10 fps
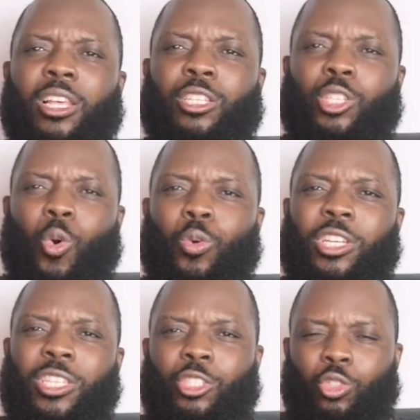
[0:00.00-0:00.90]
So
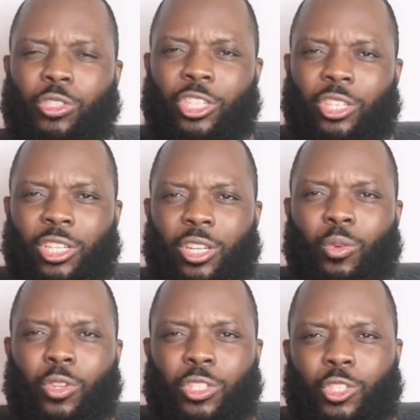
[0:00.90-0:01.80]
this is
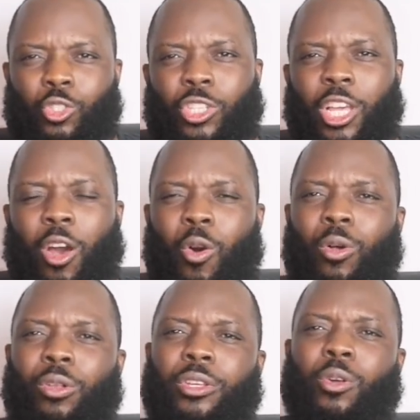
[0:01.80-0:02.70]
just a
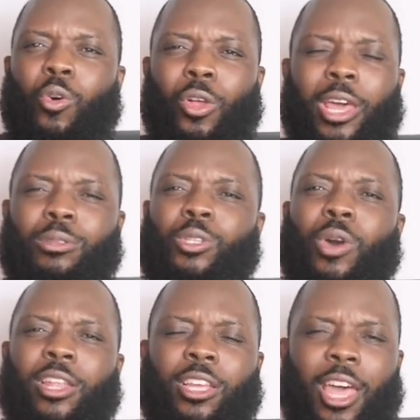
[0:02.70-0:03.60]
call out to
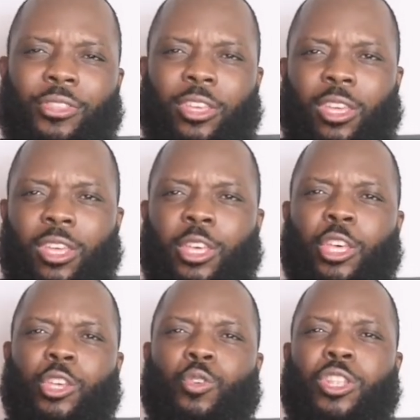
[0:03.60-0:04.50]
Cathey.
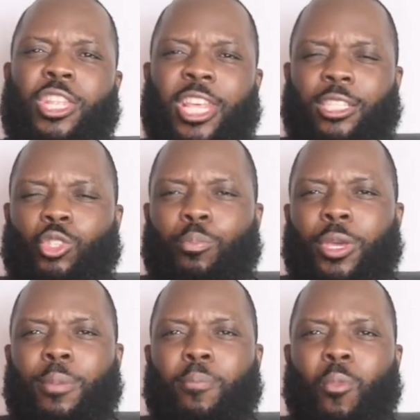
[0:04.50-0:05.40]
You need to
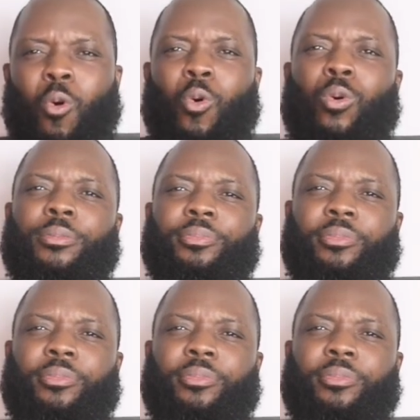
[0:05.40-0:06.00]
be more